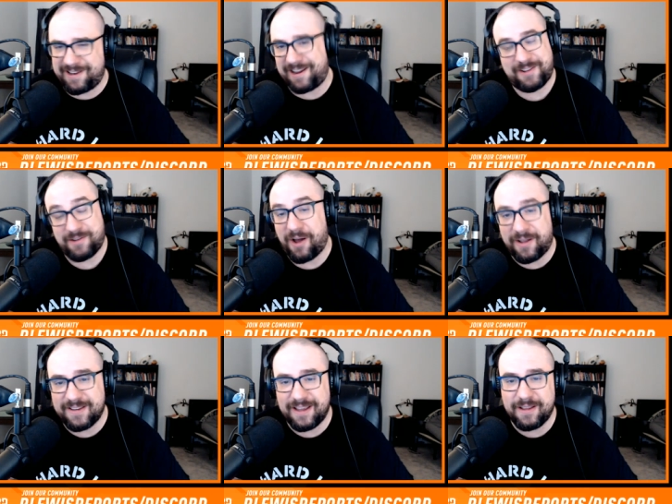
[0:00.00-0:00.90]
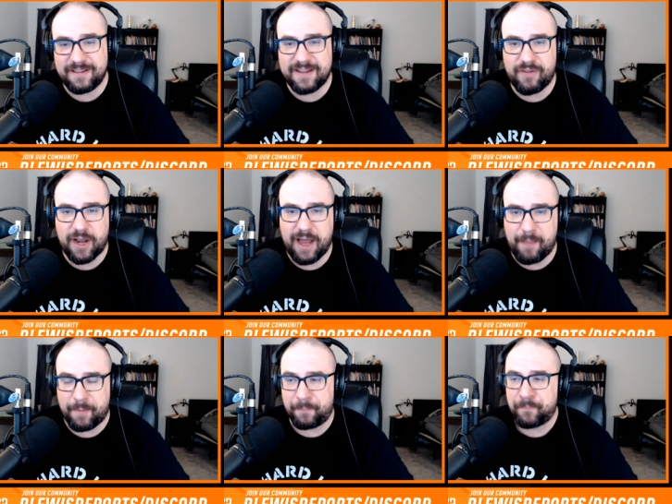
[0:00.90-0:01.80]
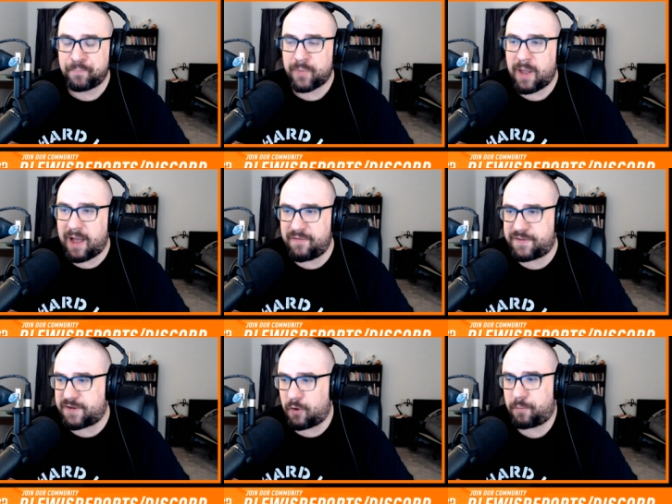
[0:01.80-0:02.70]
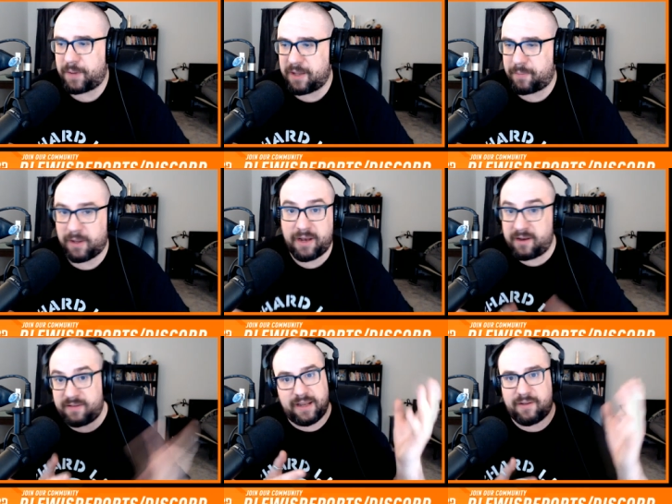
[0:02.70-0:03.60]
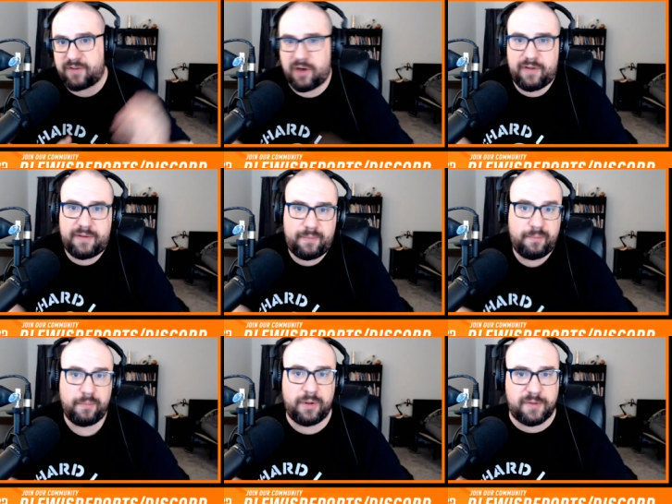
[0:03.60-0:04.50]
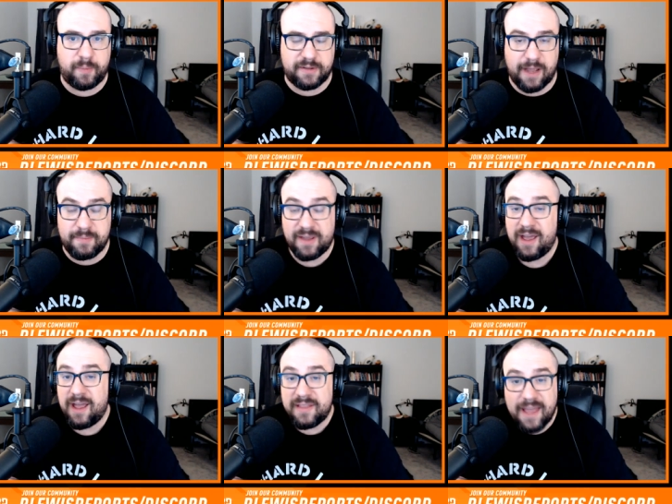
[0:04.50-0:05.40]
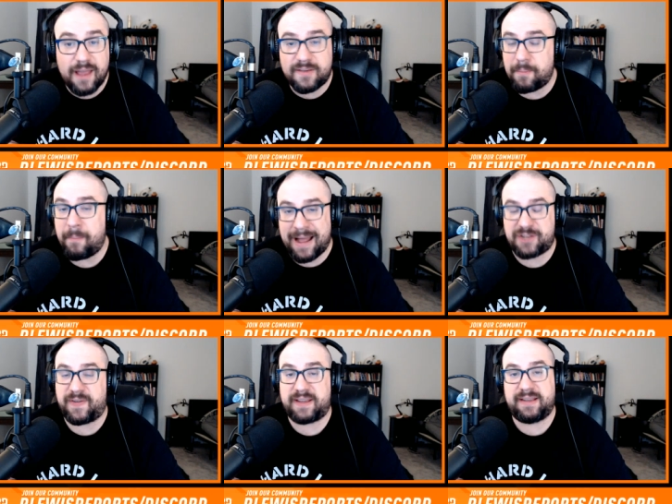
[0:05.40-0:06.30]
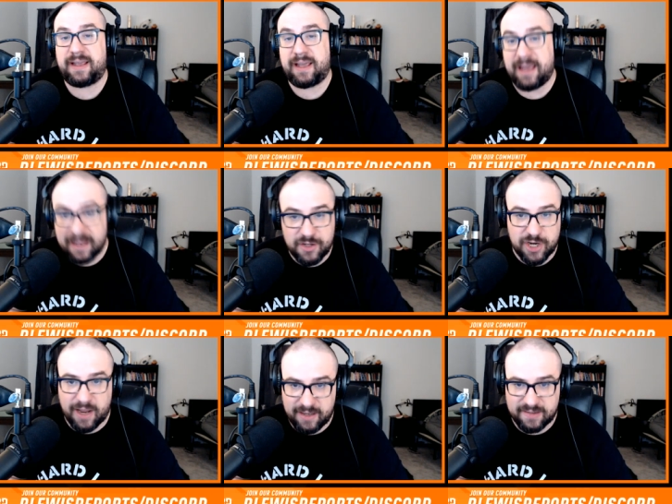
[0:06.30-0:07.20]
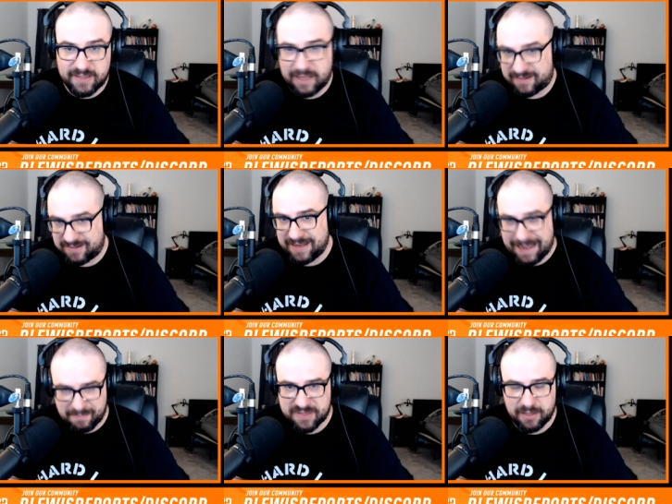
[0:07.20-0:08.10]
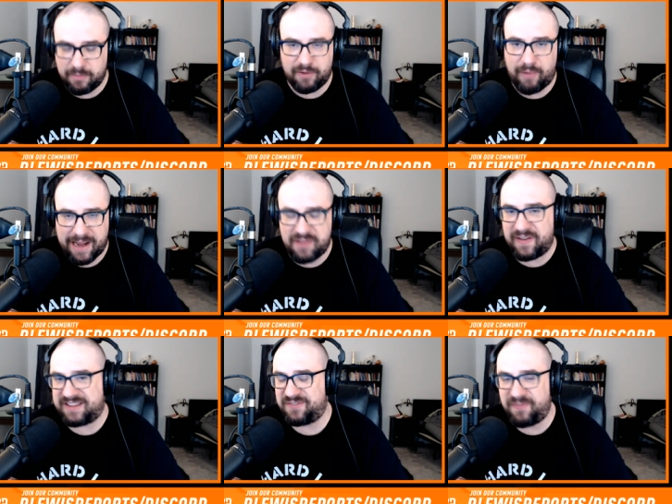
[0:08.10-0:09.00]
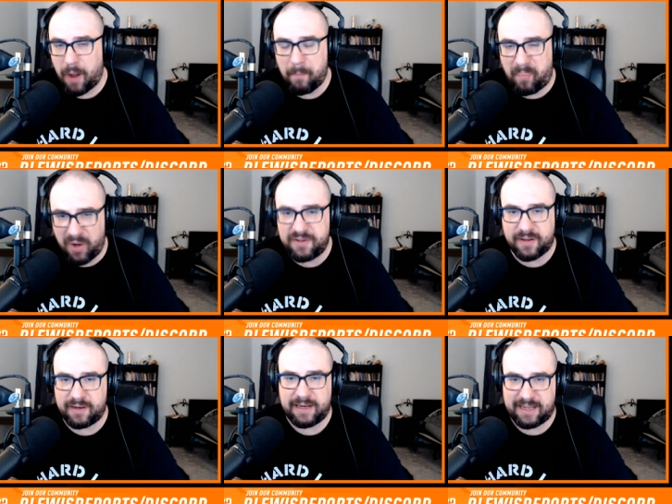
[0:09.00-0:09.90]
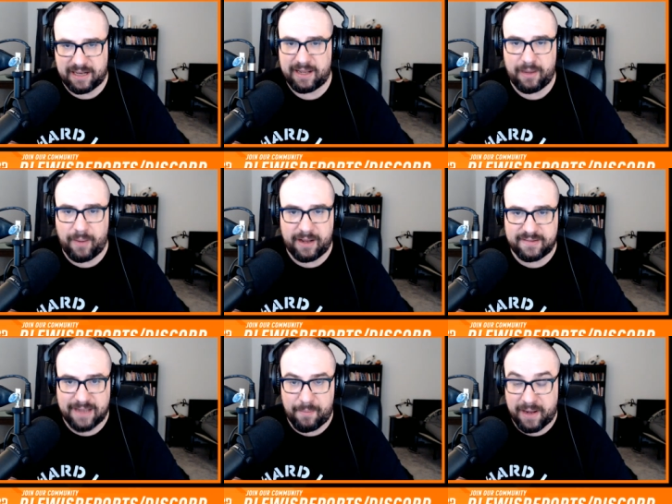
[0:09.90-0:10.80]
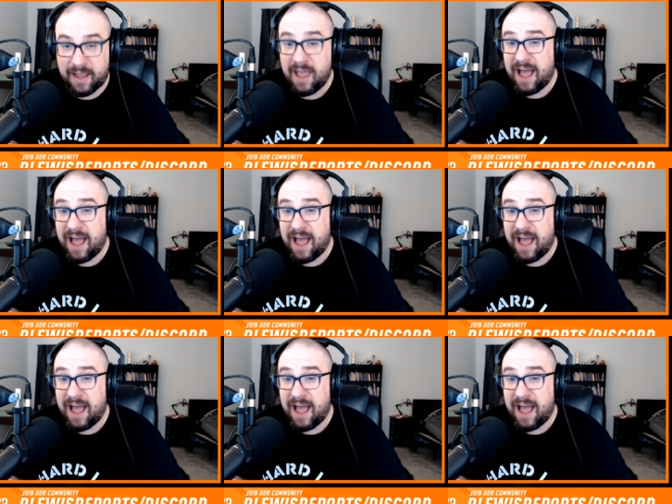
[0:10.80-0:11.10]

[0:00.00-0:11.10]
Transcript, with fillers: Like, no, it's never going to happen. I've told people, and indeed I've covered multiple times, there's match fixing in Chinese CS. It's absolutely rife. It's abundantly clear when it's happening.